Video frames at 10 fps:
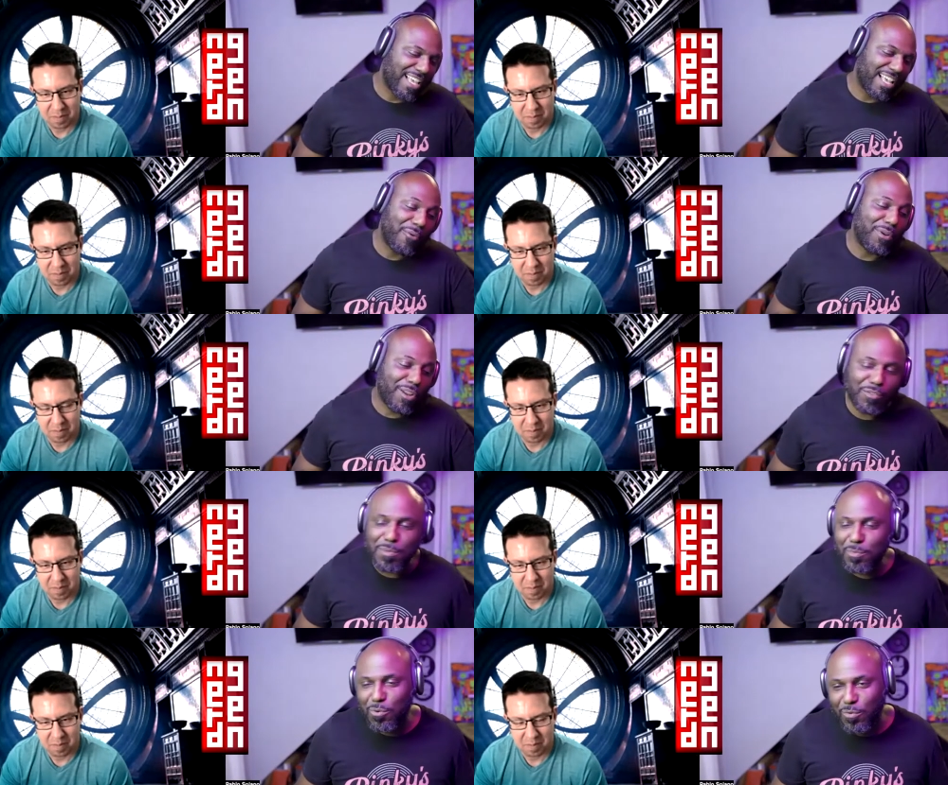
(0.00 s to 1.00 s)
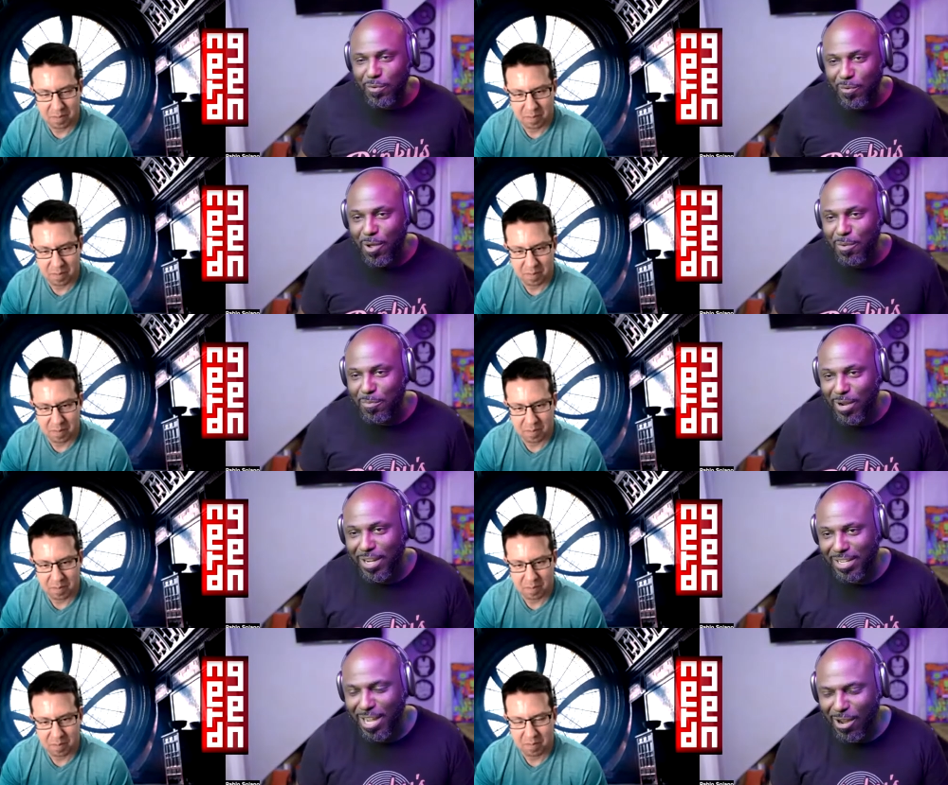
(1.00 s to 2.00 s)
Speaker 1: I would love to be proven wrong,
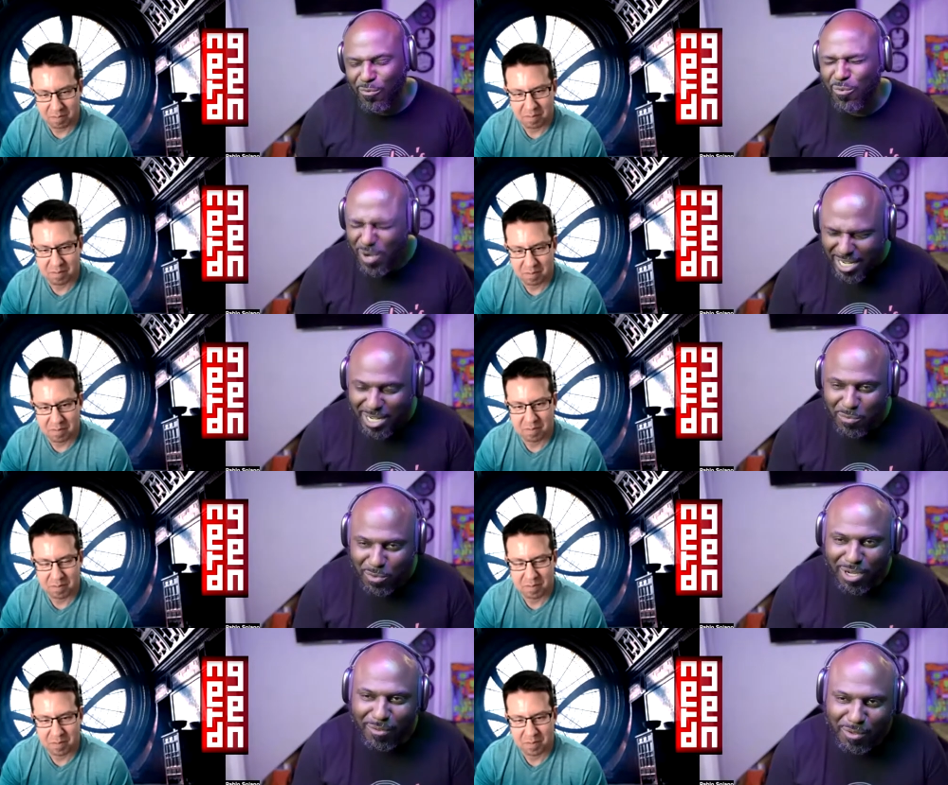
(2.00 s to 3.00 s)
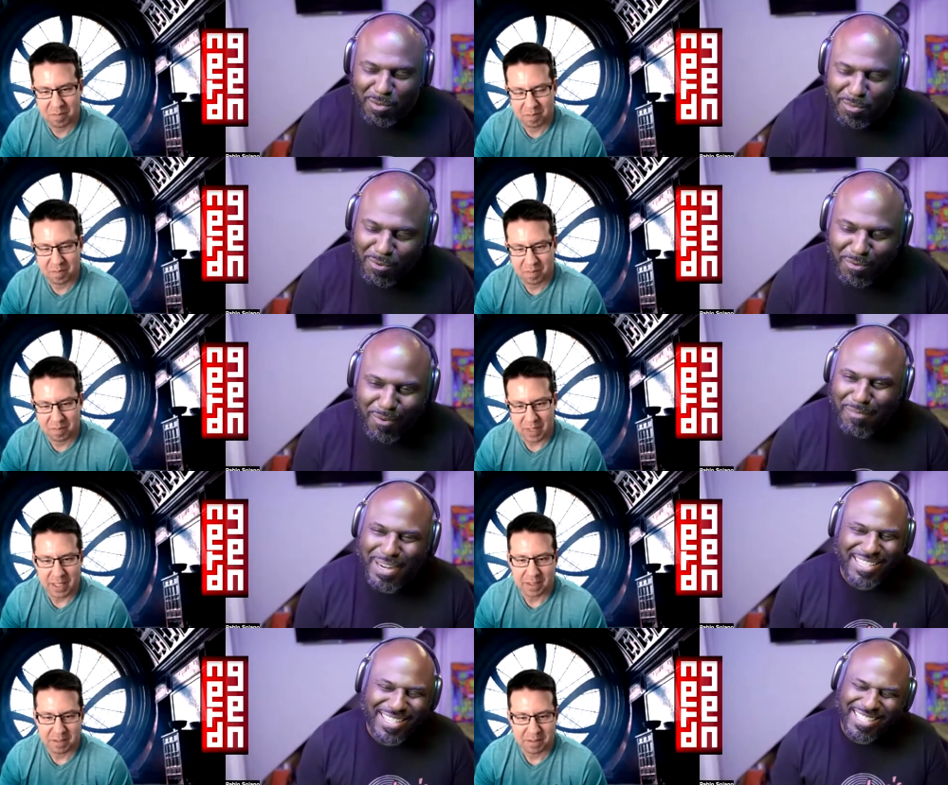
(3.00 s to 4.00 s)
Brian. I really would love to be proven wrong.
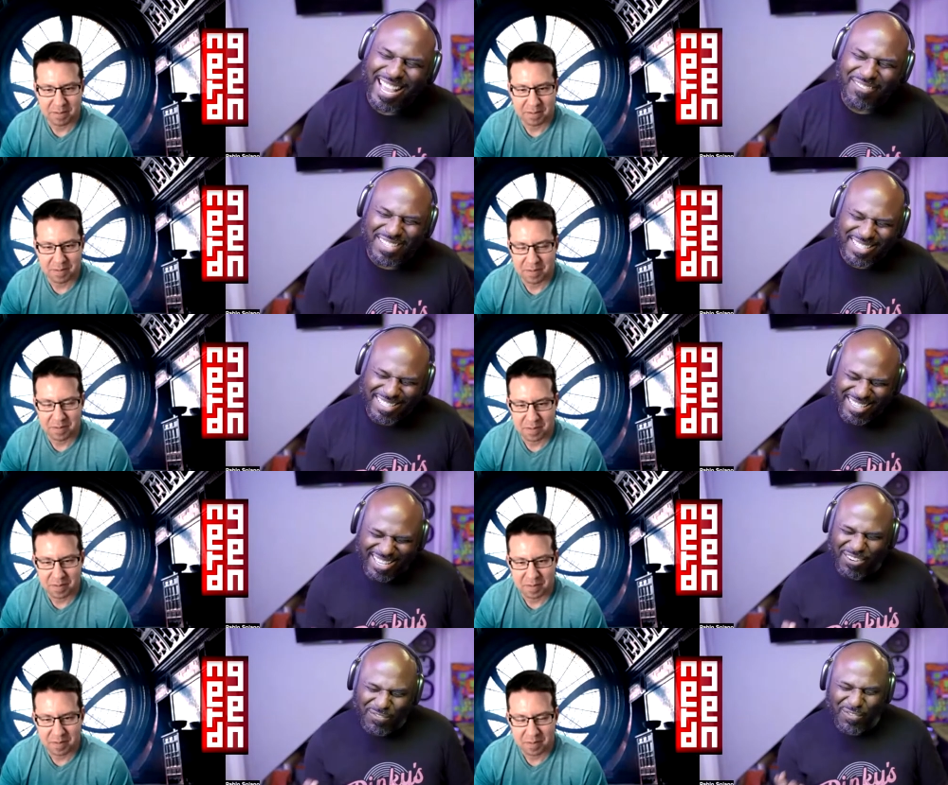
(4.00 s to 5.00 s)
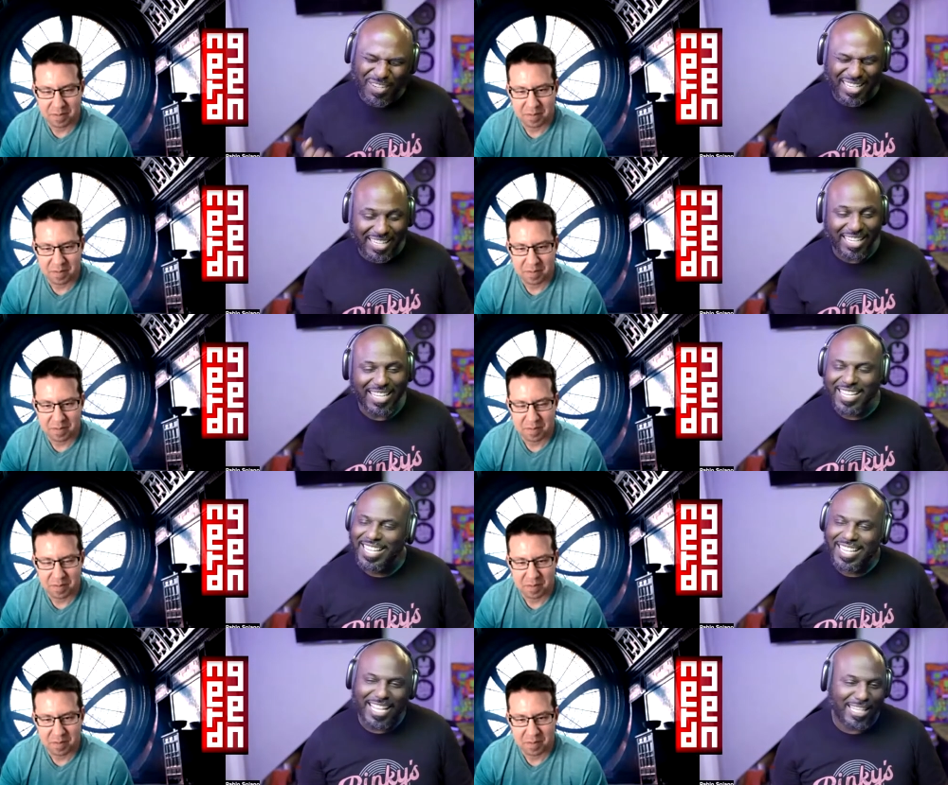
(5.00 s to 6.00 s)
Yeah. I just have this gut feeling
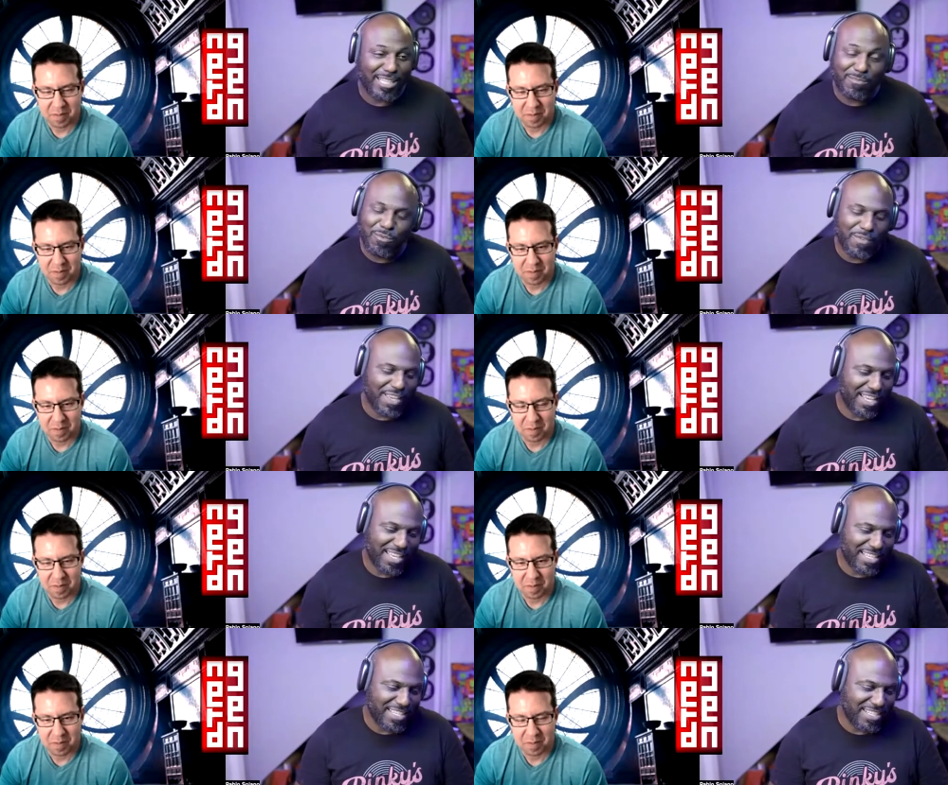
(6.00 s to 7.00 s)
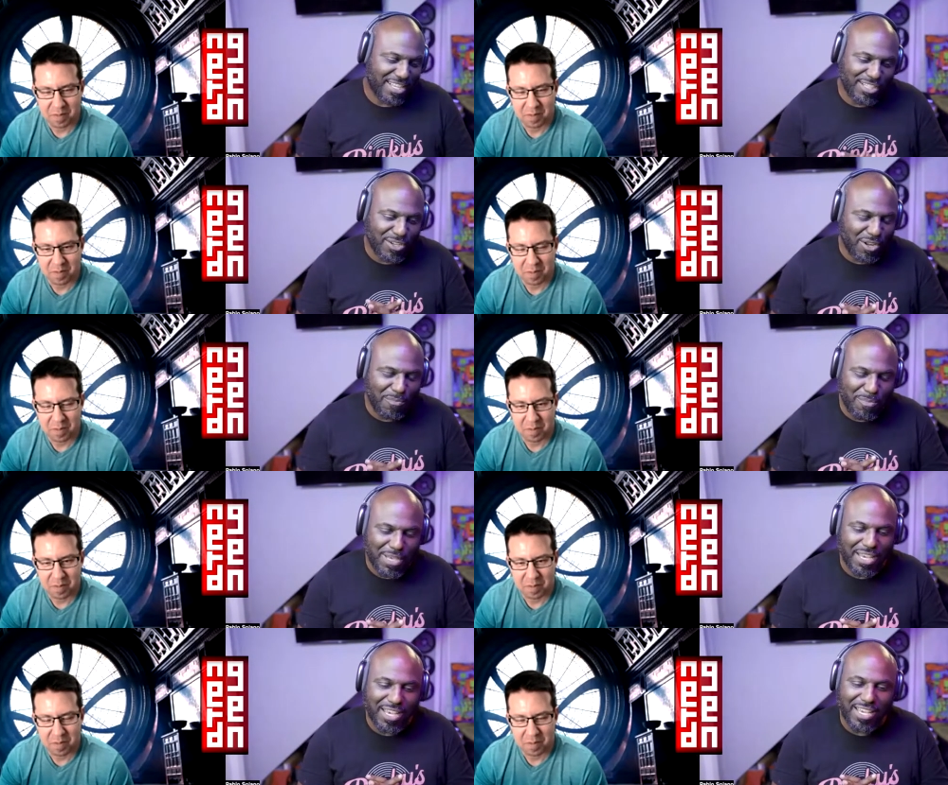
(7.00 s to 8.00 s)
that this movie is just going to
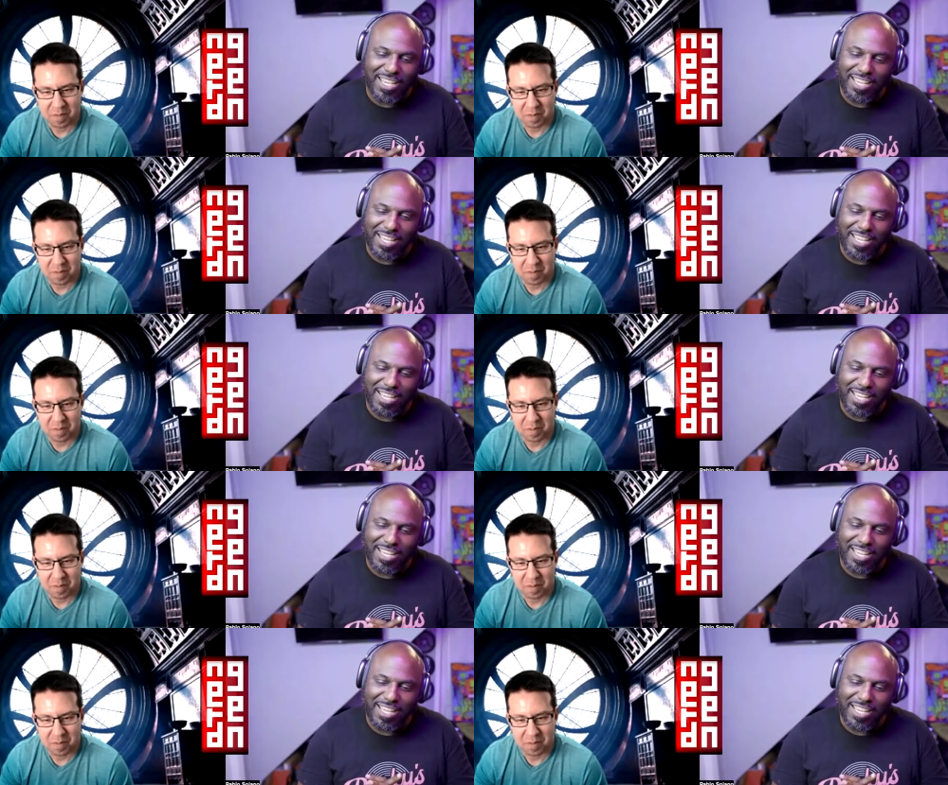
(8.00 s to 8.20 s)
be